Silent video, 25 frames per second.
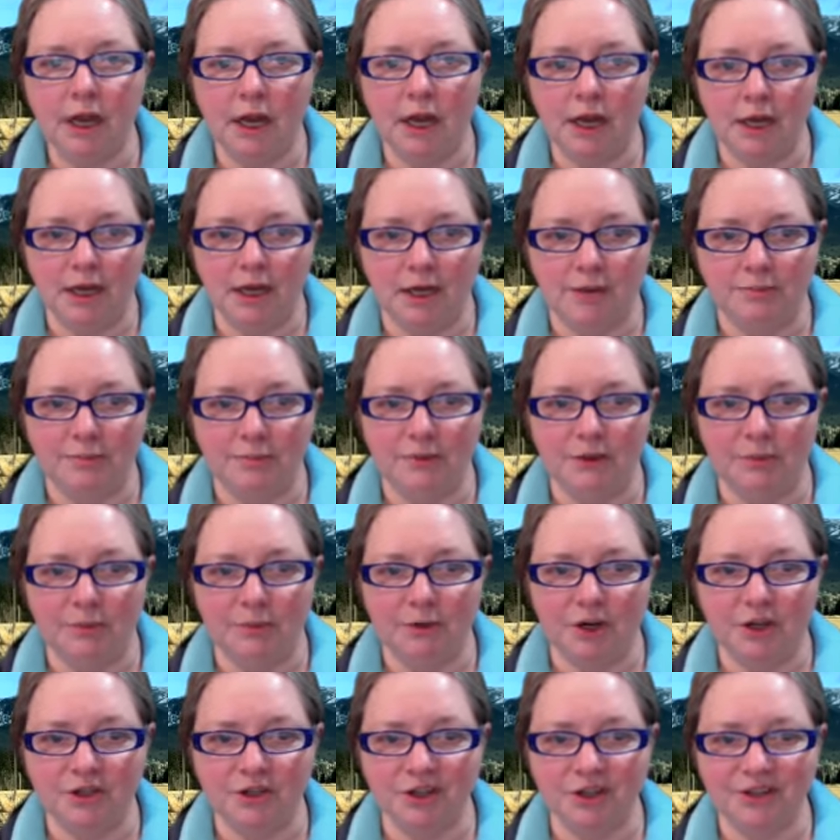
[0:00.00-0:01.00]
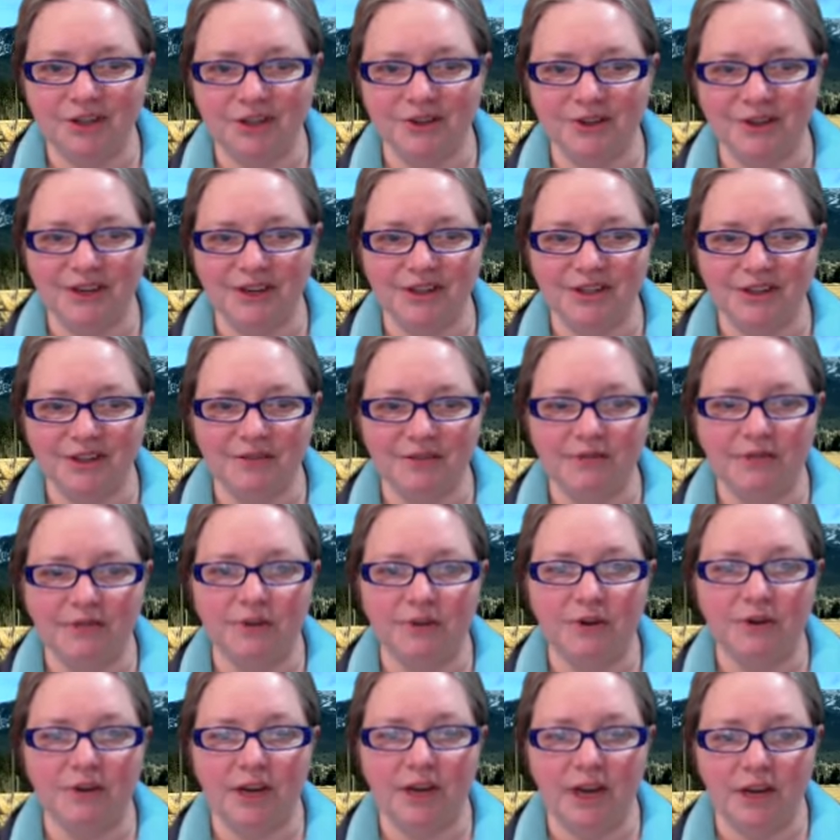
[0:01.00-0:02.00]
I am the project director
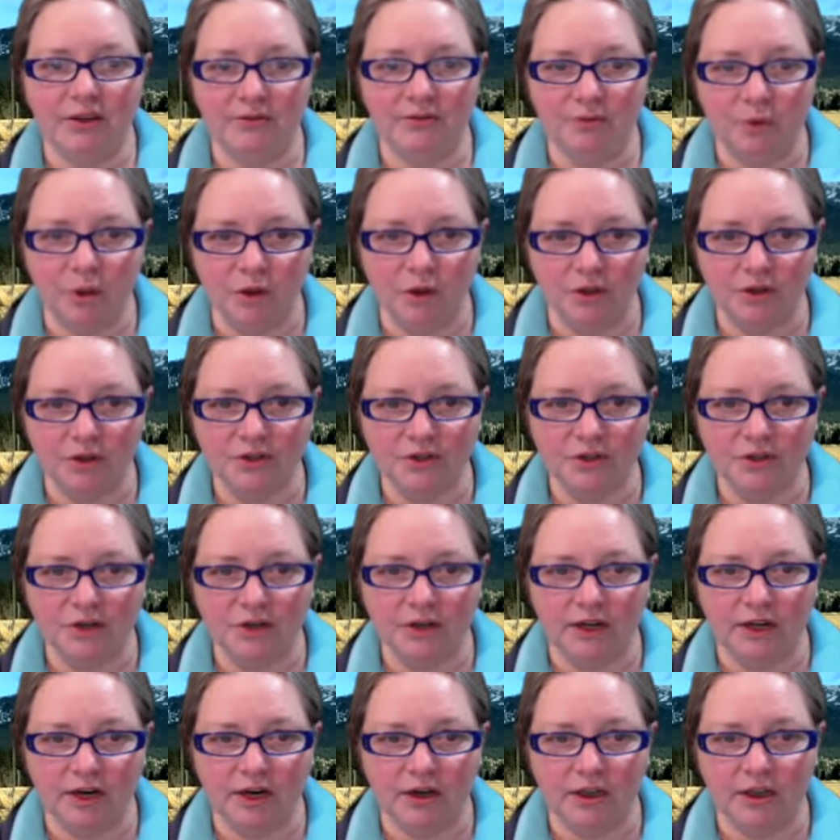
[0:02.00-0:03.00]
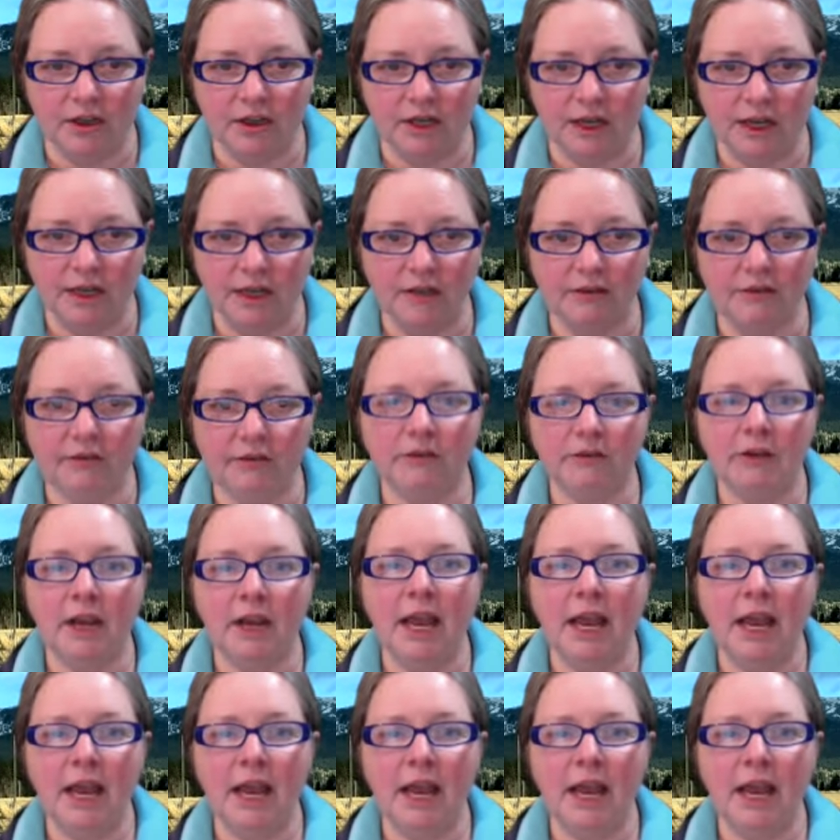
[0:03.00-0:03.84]
for Native Waters on Arid Lands.